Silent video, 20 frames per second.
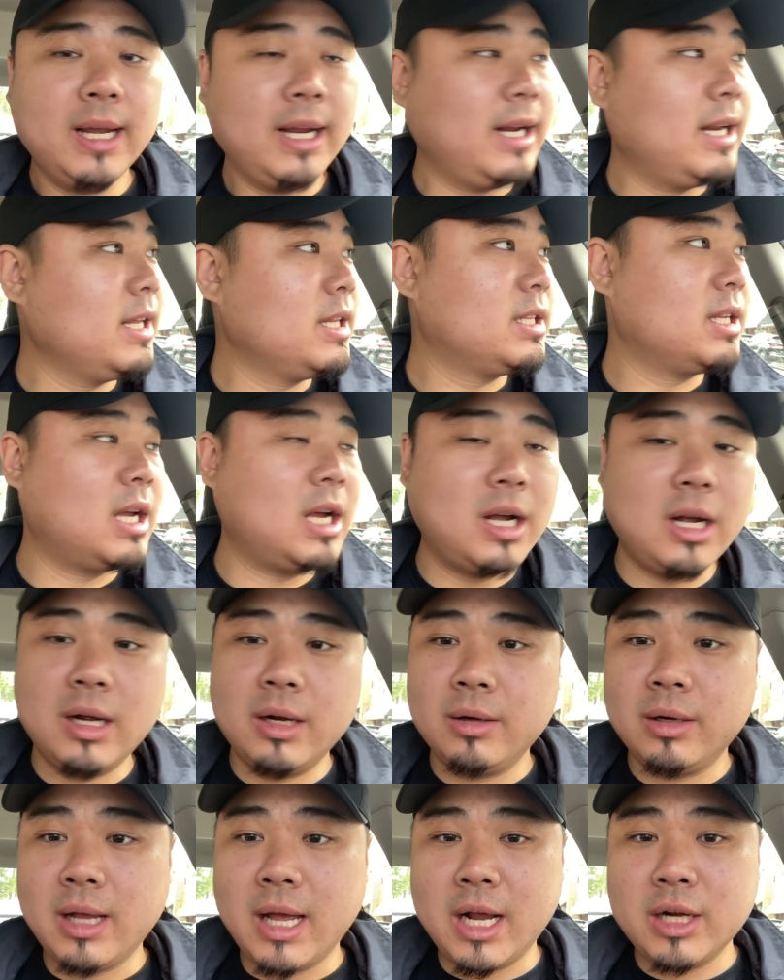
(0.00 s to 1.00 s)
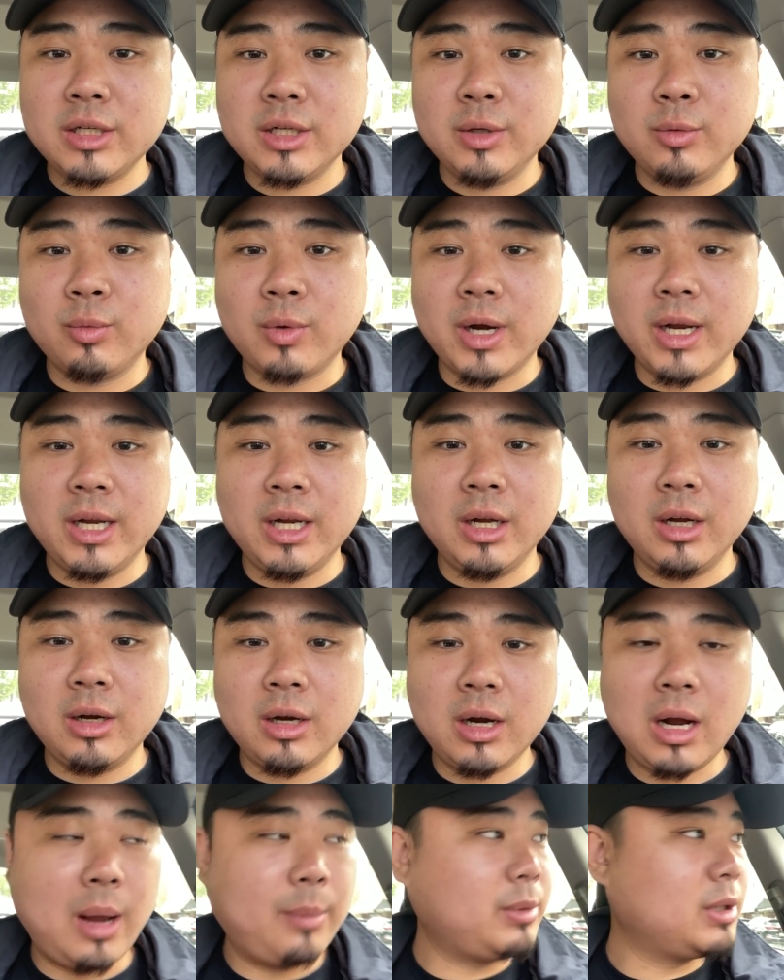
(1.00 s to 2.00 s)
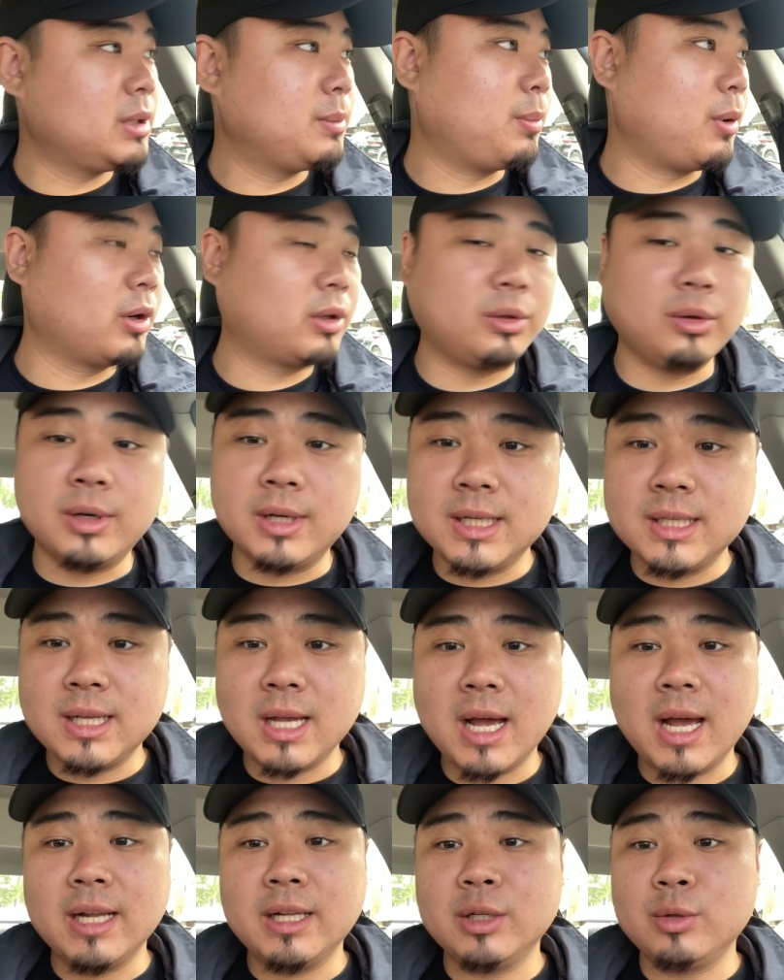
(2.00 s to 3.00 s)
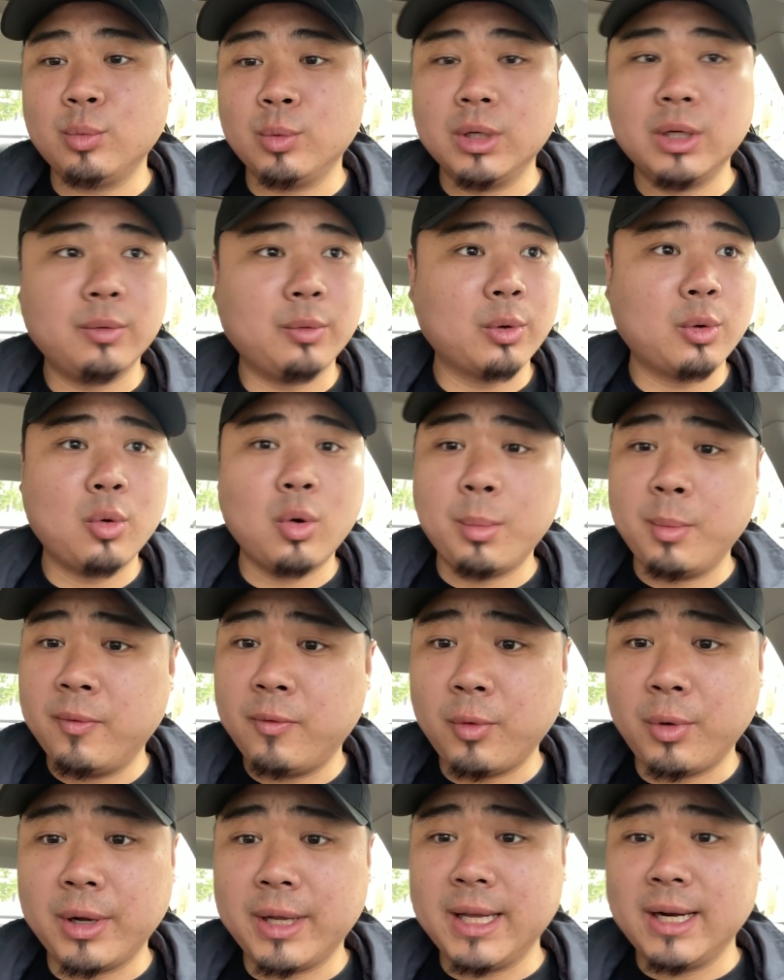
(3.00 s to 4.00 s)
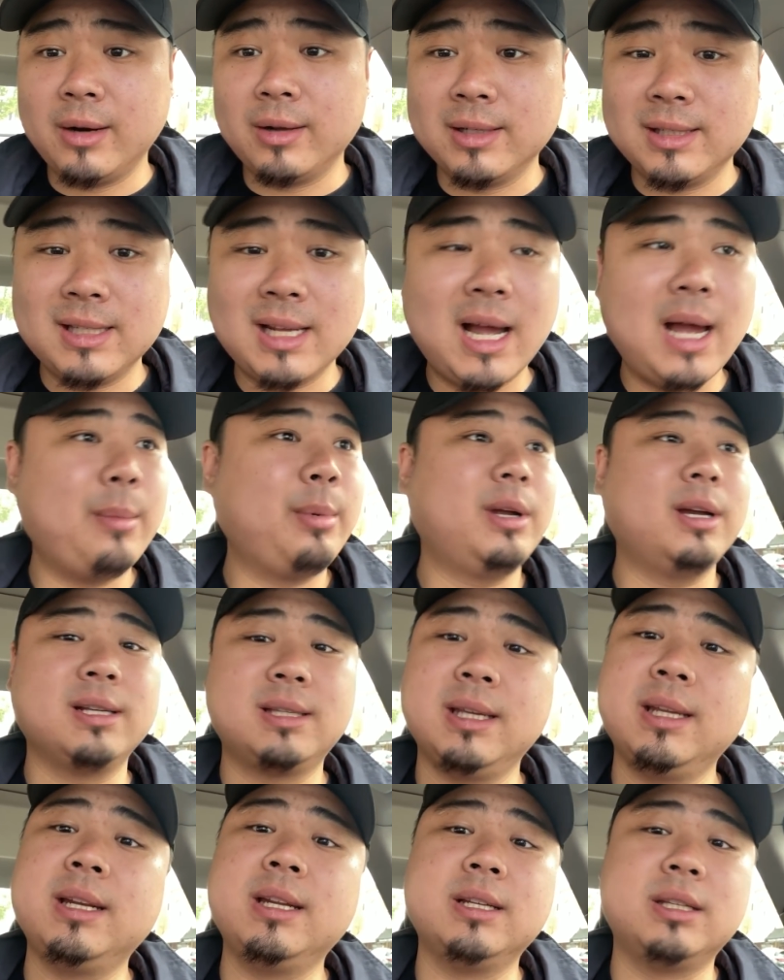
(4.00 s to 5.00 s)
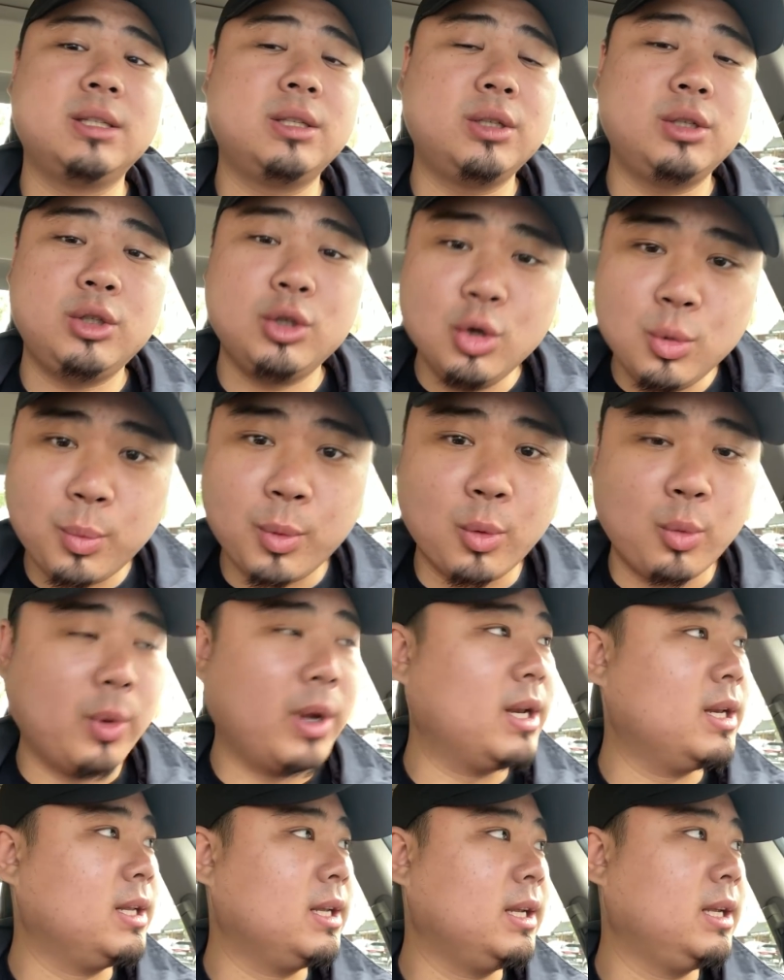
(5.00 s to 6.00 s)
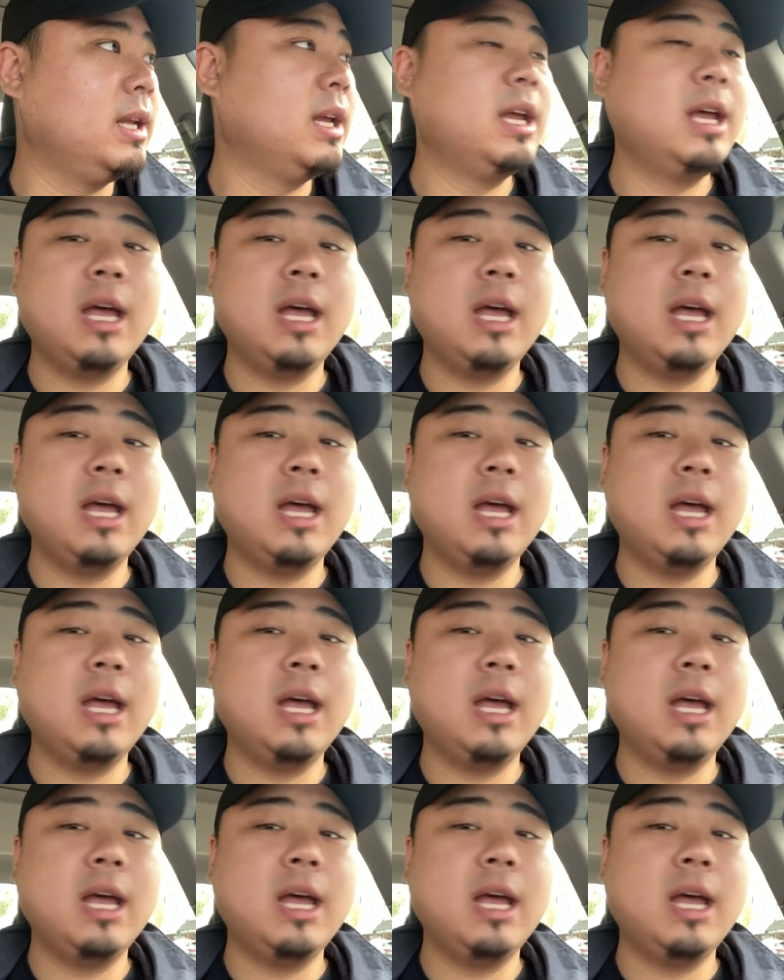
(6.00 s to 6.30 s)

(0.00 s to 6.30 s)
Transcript: it is uh actually right here i'm just parked on the side just wanted to record before i get outside because it is super windy